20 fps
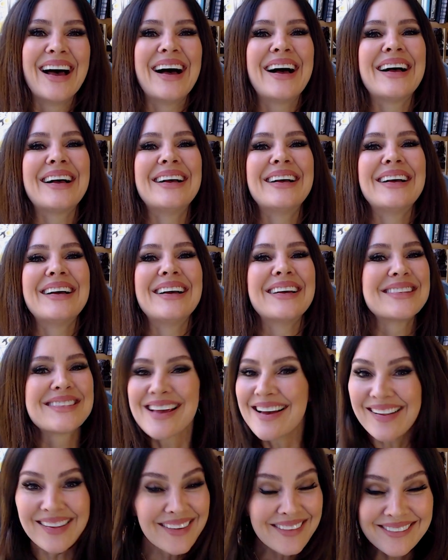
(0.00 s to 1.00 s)
It's
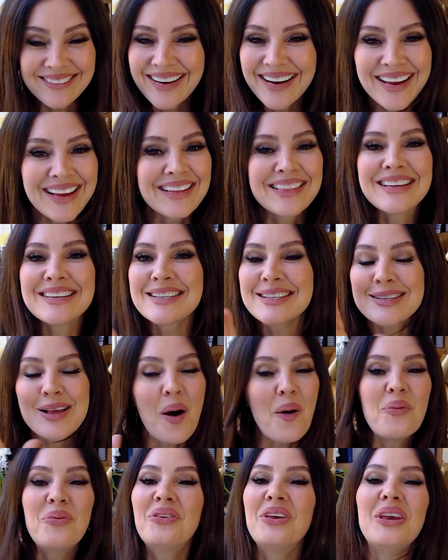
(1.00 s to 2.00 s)
all right. This is
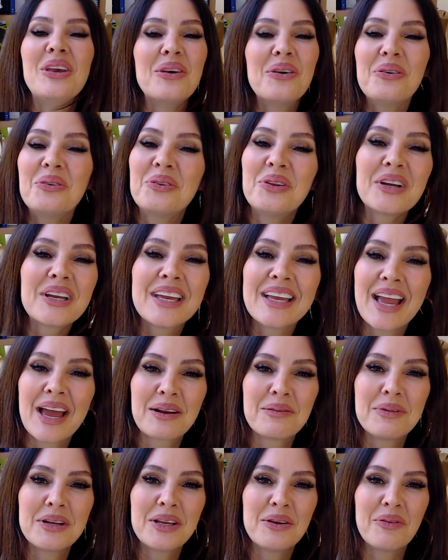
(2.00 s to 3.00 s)
only you looking at
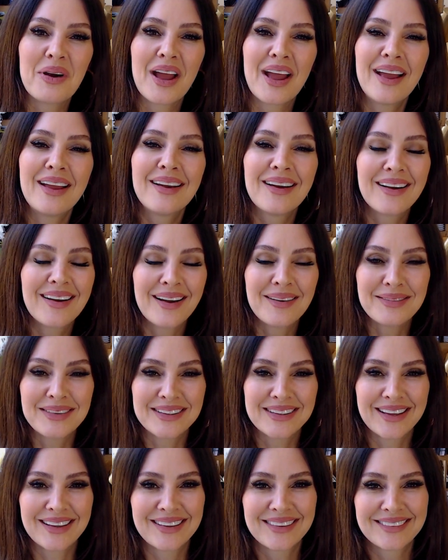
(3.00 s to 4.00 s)
them anyway. I
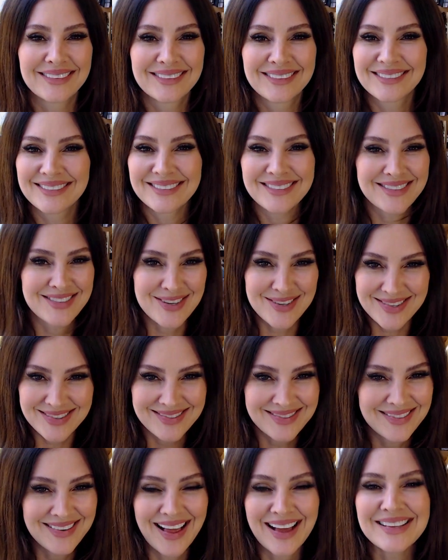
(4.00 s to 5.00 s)
mean, I
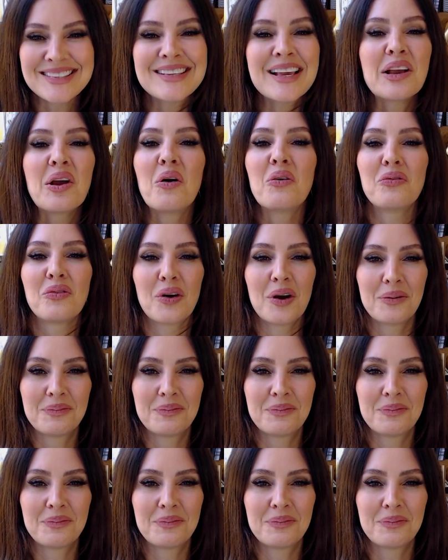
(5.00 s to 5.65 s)
say go for